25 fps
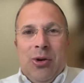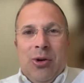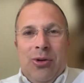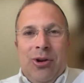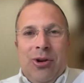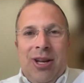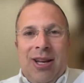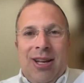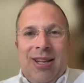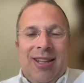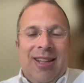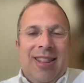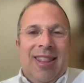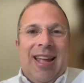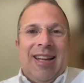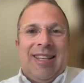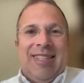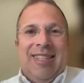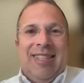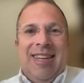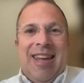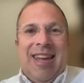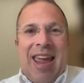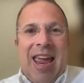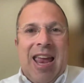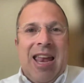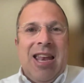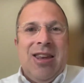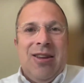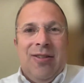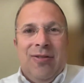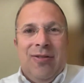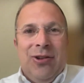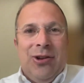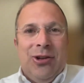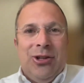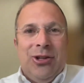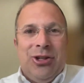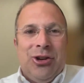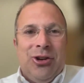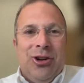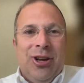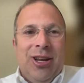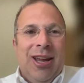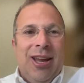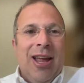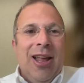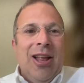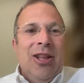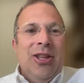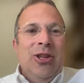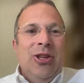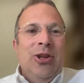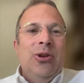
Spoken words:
Gurion that that's the end of your journey.